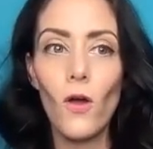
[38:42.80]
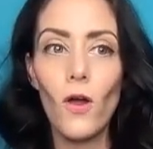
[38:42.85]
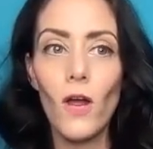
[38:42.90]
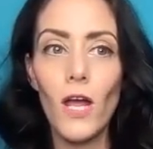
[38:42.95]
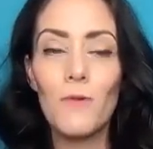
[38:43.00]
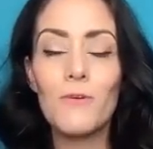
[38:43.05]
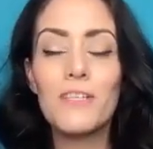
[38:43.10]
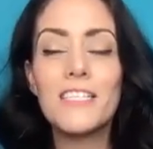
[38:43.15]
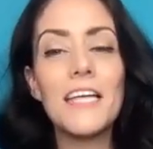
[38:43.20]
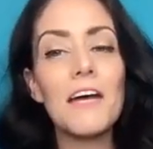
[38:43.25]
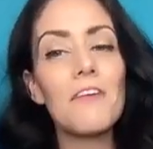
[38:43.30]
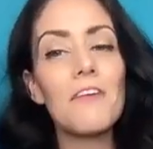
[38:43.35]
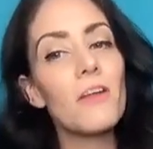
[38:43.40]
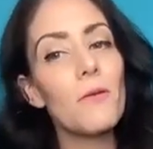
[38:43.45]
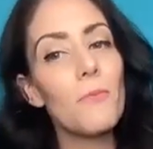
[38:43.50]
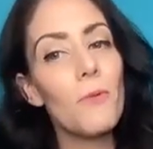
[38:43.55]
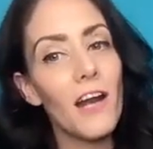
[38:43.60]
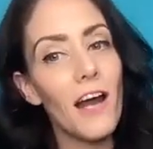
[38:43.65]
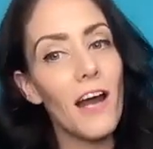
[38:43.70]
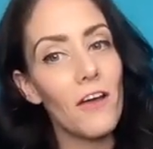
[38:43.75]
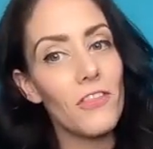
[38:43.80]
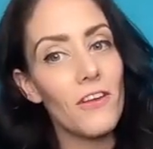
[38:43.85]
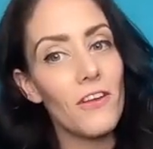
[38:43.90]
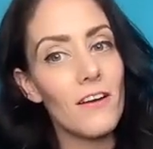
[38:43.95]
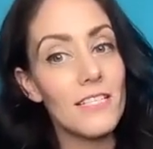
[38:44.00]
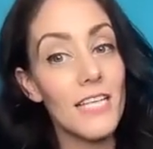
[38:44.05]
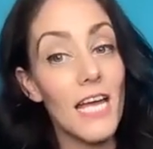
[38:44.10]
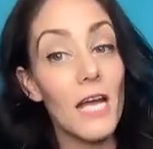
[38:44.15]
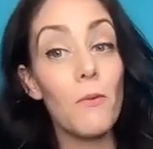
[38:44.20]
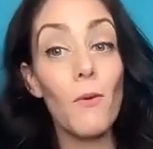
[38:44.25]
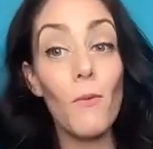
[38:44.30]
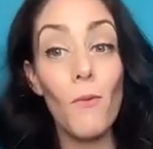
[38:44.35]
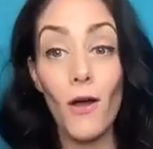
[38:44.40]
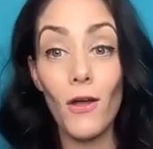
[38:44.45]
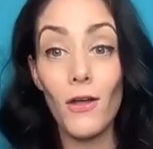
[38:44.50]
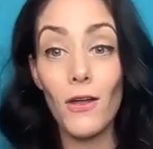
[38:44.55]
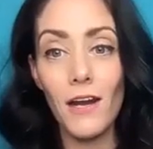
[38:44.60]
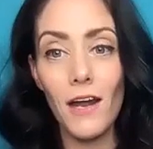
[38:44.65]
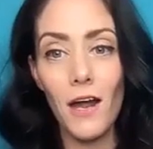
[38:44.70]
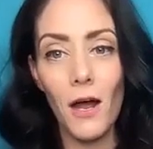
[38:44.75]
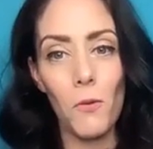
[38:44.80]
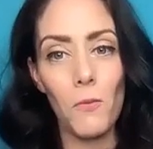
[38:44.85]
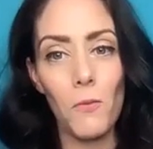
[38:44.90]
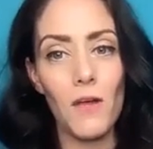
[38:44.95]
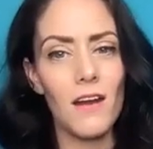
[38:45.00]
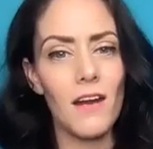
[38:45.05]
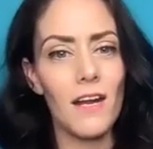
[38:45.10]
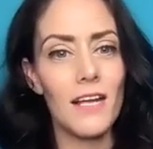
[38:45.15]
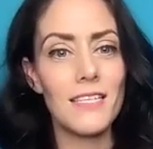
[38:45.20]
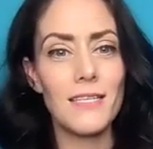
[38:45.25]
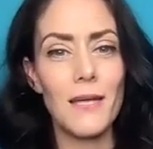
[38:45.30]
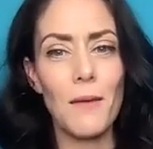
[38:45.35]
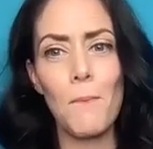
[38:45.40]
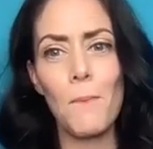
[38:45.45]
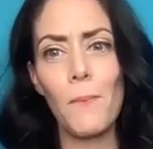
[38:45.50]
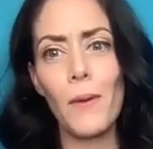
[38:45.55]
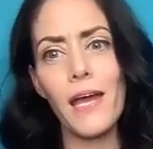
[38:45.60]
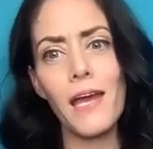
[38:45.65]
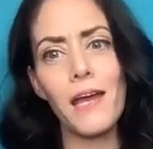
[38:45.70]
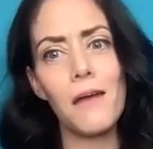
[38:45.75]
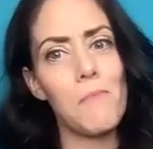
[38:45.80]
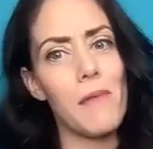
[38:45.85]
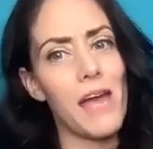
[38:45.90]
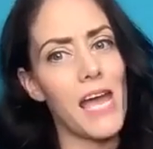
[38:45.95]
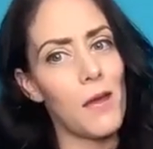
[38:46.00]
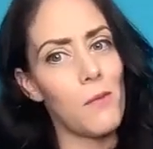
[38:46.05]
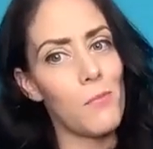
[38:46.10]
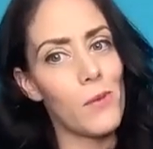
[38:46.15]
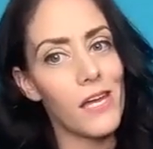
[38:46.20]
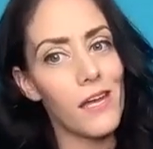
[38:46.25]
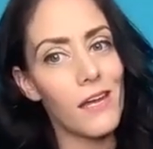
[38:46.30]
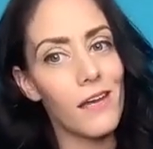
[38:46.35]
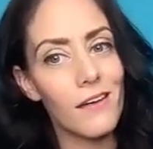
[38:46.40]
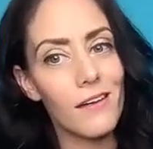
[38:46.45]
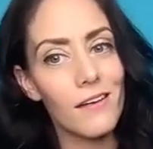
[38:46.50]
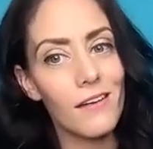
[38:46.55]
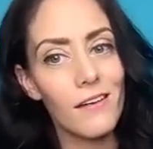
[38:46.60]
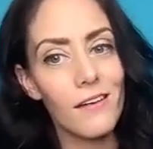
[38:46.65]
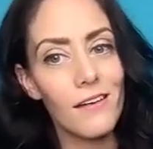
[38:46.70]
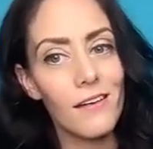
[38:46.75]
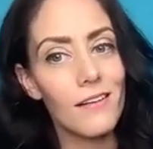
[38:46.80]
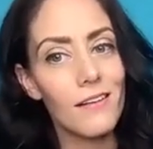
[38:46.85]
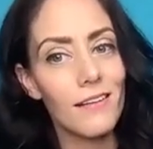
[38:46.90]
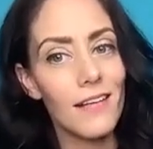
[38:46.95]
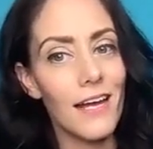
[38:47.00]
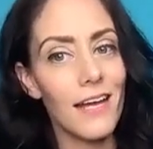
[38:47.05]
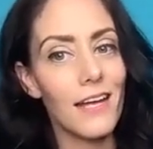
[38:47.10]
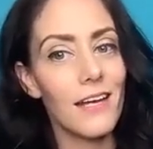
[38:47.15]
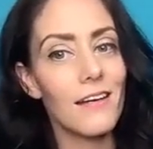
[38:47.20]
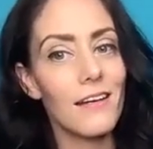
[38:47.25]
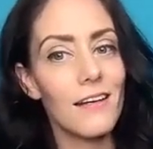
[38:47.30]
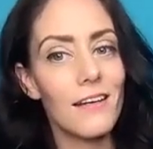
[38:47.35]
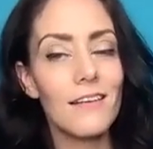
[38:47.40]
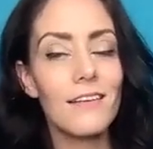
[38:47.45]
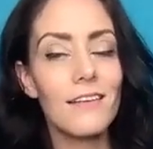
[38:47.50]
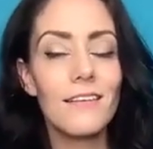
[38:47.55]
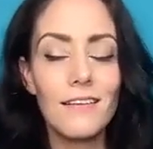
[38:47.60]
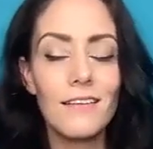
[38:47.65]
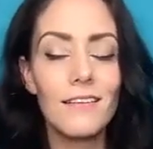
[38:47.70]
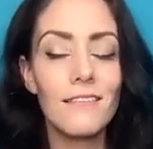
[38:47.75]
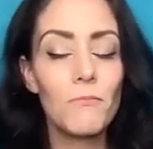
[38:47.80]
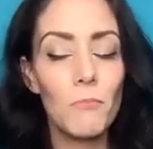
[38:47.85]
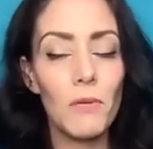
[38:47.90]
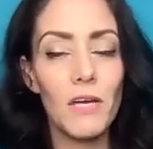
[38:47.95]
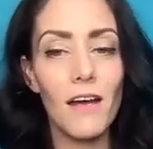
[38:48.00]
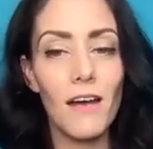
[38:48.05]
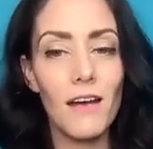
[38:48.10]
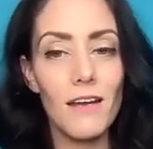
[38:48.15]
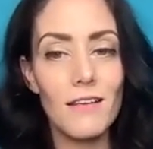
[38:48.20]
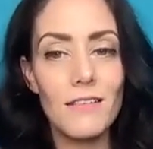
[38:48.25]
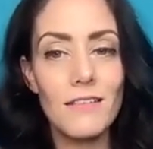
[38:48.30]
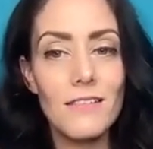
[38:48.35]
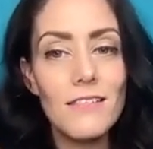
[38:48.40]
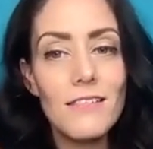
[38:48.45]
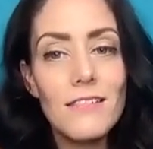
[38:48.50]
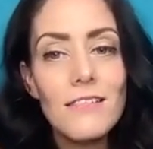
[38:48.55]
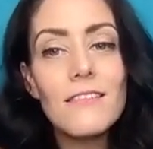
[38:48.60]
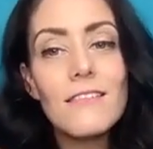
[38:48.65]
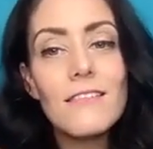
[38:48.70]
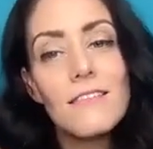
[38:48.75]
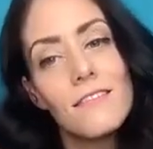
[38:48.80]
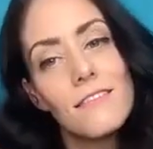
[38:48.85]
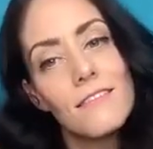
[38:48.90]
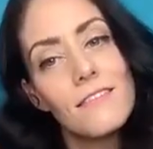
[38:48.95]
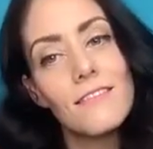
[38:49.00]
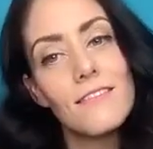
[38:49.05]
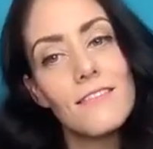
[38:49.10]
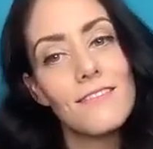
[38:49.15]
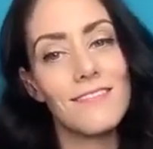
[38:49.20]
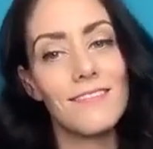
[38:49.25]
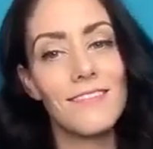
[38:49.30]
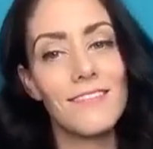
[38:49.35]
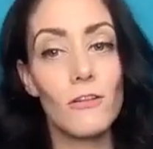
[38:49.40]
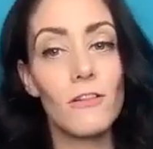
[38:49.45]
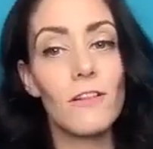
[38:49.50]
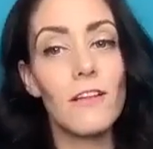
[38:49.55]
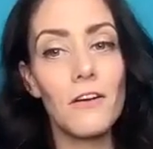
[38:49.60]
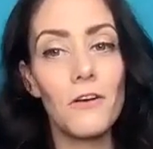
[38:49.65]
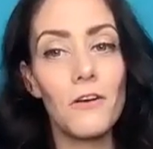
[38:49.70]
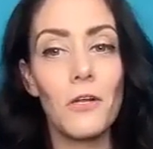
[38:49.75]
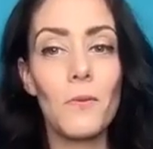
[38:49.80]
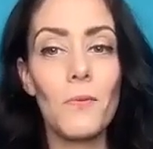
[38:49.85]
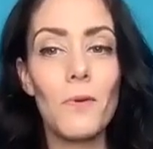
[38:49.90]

it was definitely put out there as like, we want you to come in. It's a big maybe, like, because you'd literally